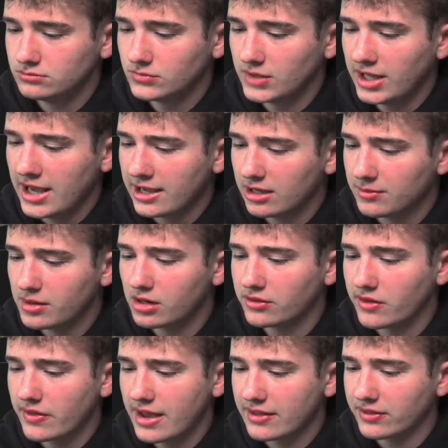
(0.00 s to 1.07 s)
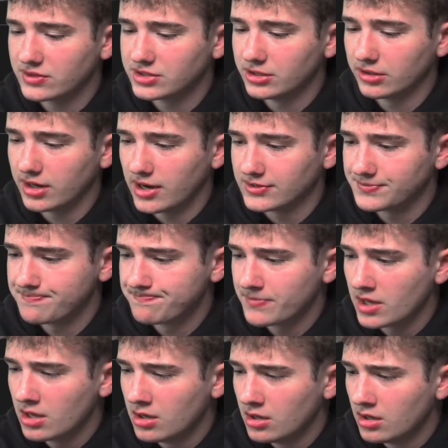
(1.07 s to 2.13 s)
can't get better than that this year, guys.
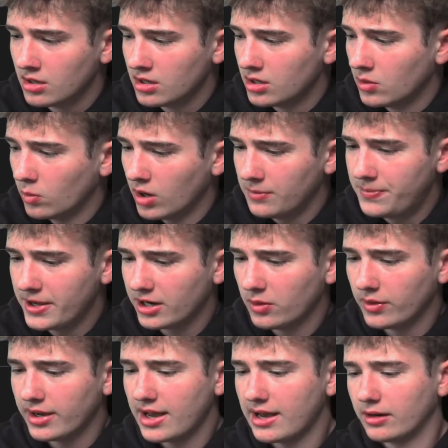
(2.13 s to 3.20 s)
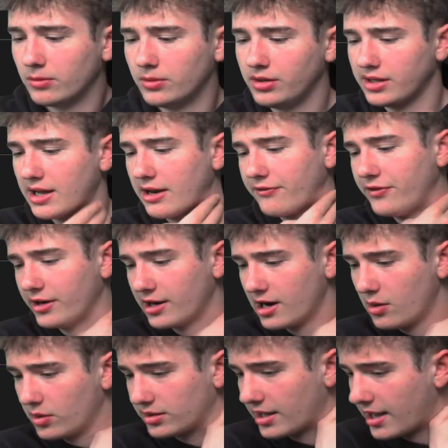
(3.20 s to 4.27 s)
One pick away, I really got to figure
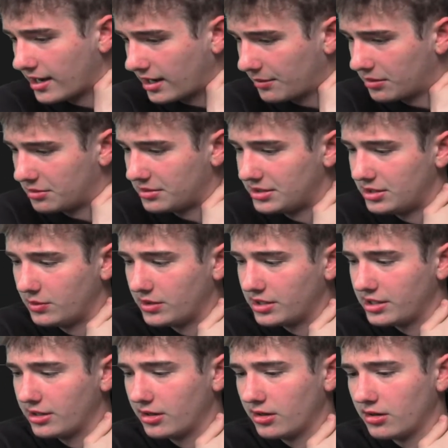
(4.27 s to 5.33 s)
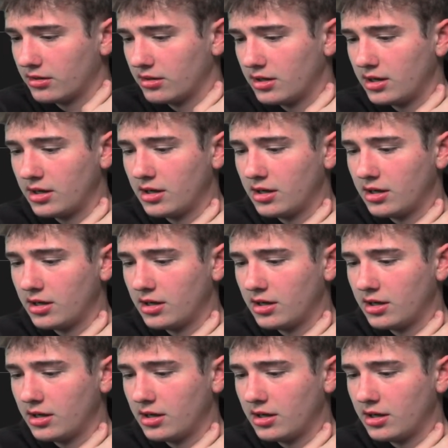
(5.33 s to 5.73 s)
out what the heck I'm going to be doing here.